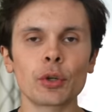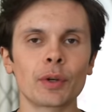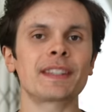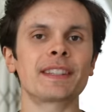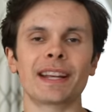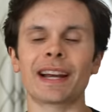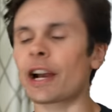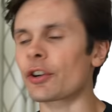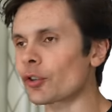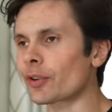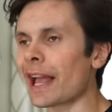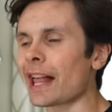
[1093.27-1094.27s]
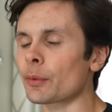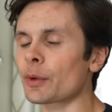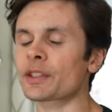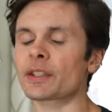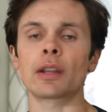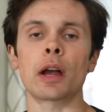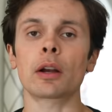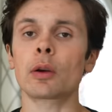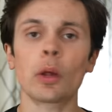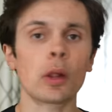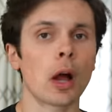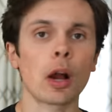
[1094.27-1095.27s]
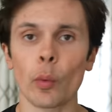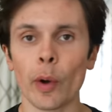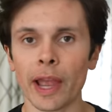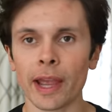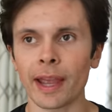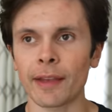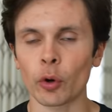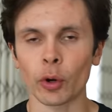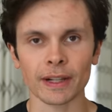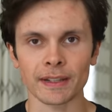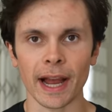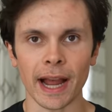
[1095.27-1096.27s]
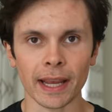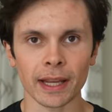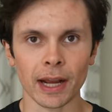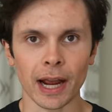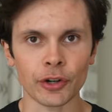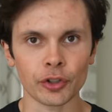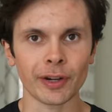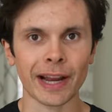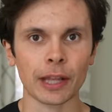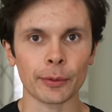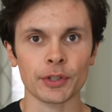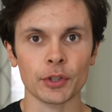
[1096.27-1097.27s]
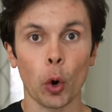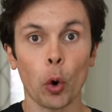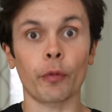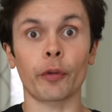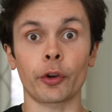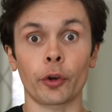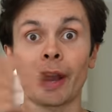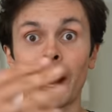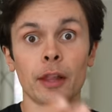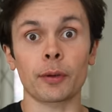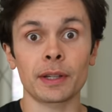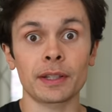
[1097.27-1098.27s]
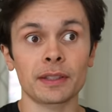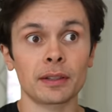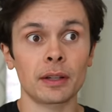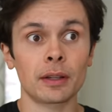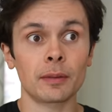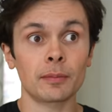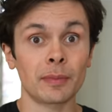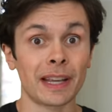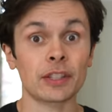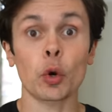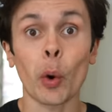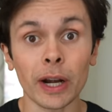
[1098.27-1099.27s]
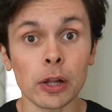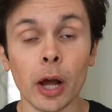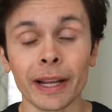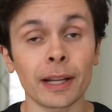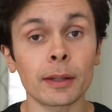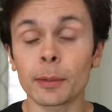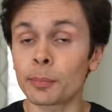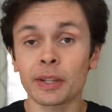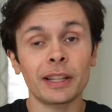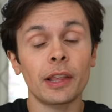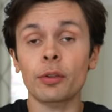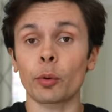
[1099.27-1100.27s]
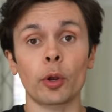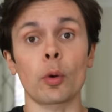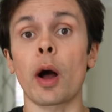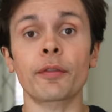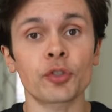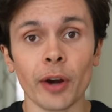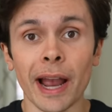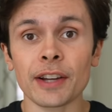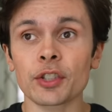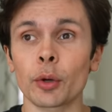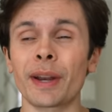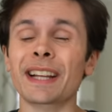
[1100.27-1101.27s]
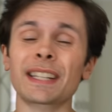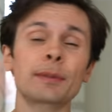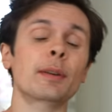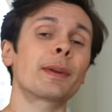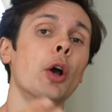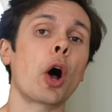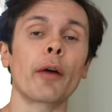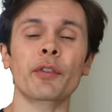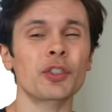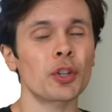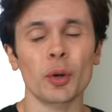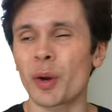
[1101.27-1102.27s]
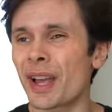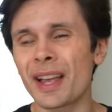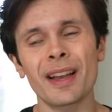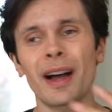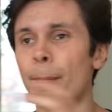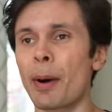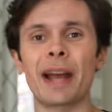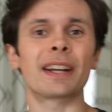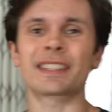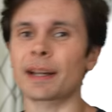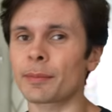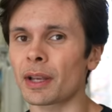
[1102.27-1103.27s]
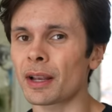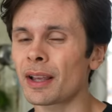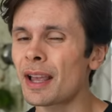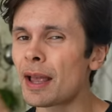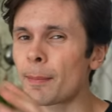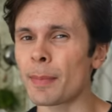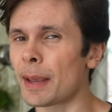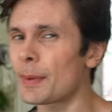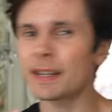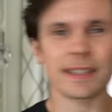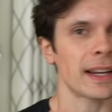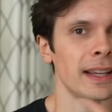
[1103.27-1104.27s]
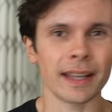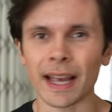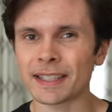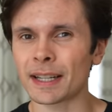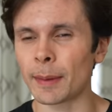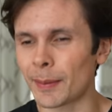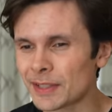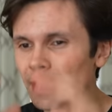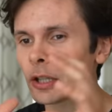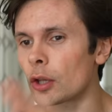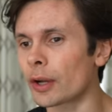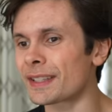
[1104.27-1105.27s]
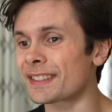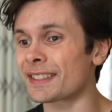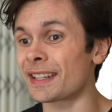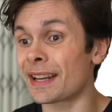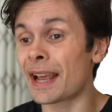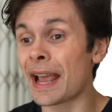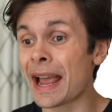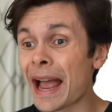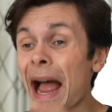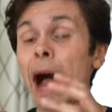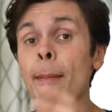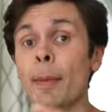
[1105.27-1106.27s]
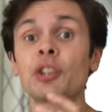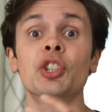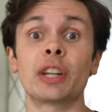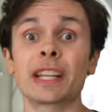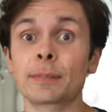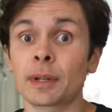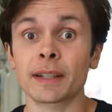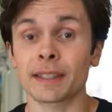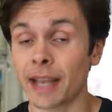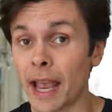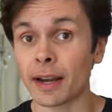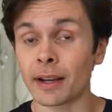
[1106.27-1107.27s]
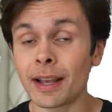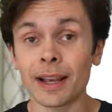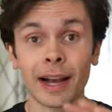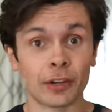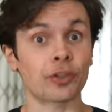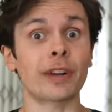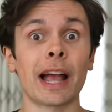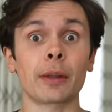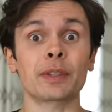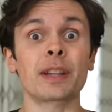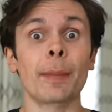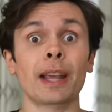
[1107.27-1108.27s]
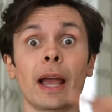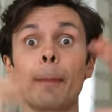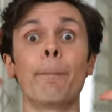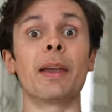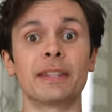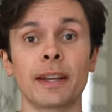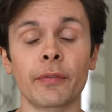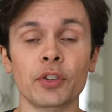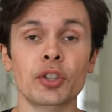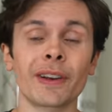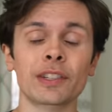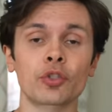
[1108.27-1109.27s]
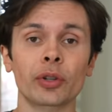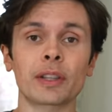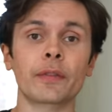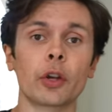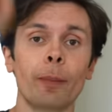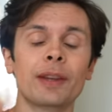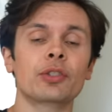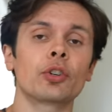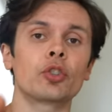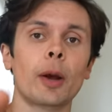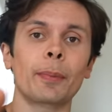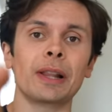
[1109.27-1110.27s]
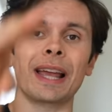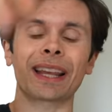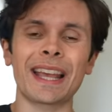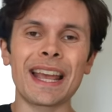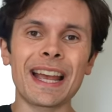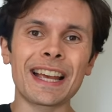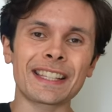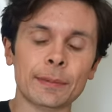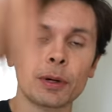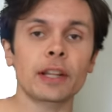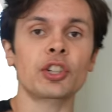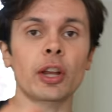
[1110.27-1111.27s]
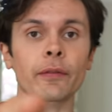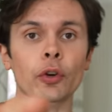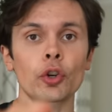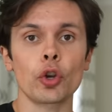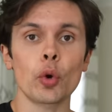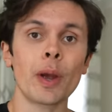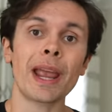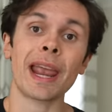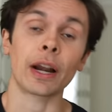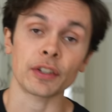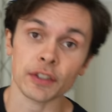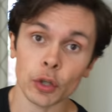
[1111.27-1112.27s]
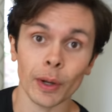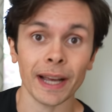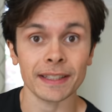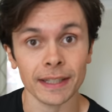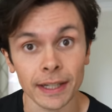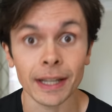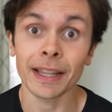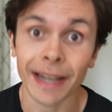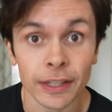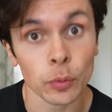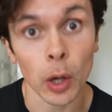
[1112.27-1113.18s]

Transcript: you can see, 100 calories does not go a long way. If you're on a diet, 100 calories over your calories is quite a lot. It can completely throw you off track. So next time somebody offers you a bite of something, maybe second guess it, maybe take a look and see how much it is because again, 100 calories can make a big difference. If you guys enjoyed this video, make sure to drop a like, subscribe to the channel if you're new, and I'll see you guys in the next